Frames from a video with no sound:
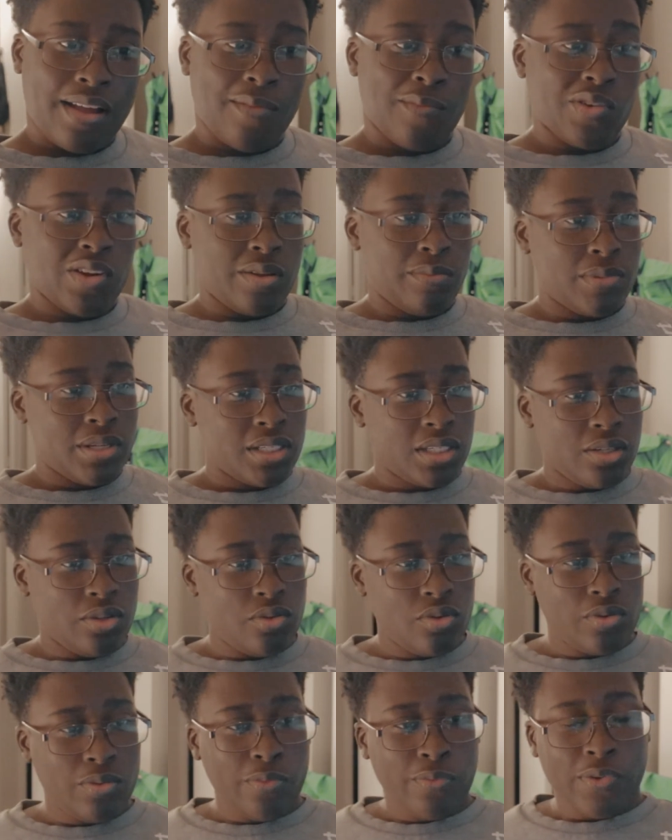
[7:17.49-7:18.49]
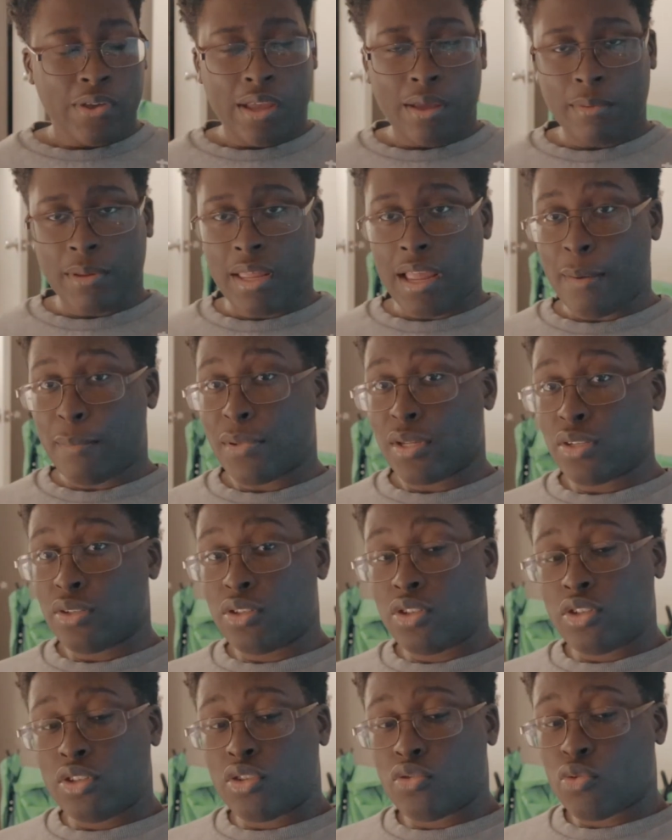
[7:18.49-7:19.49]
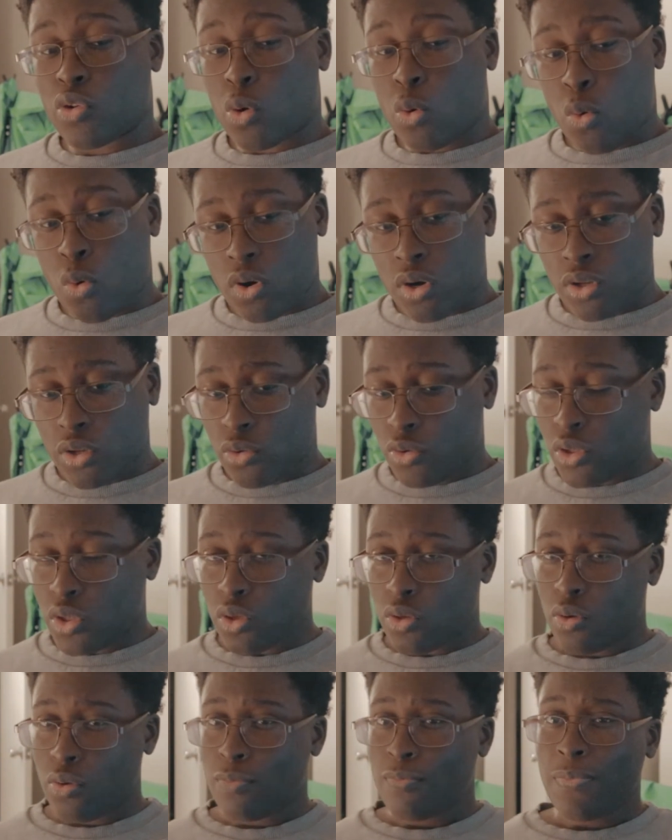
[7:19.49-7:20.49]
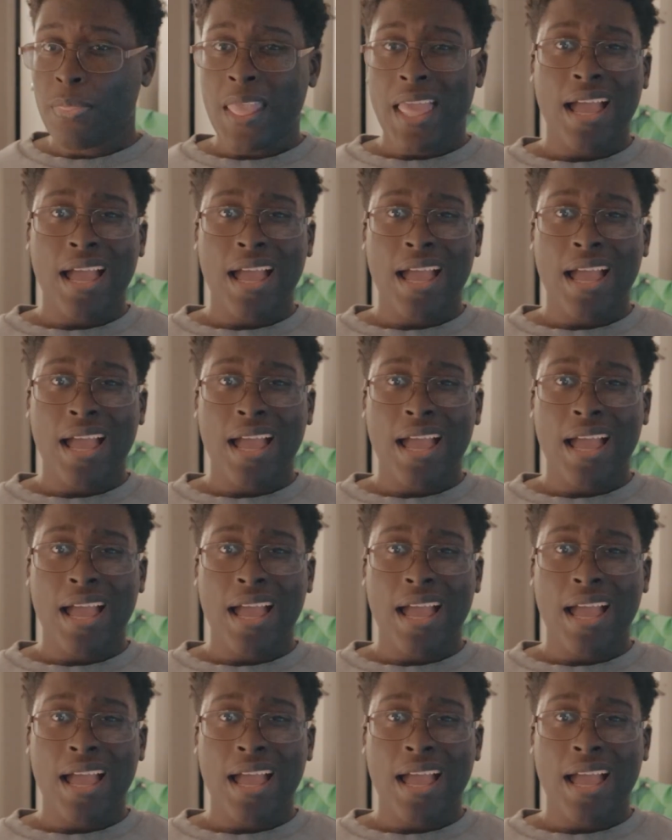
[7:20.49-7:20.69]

I really miss the YouTube family. I miss recording YouTube.